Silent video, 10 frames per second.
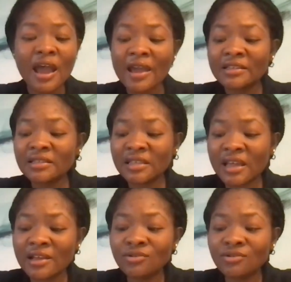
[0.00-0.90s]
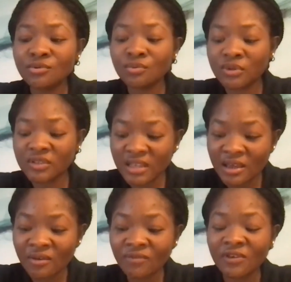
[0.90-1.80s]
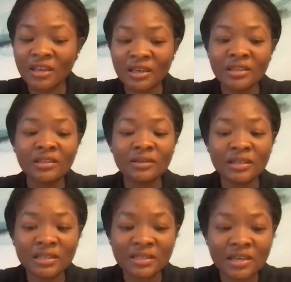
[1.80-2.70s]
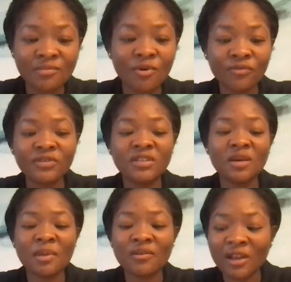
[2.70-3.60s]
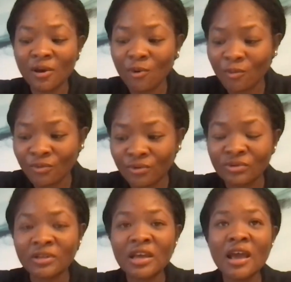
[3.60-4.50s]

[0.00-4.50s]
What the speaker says: I decided to serve in the same office that my father opened.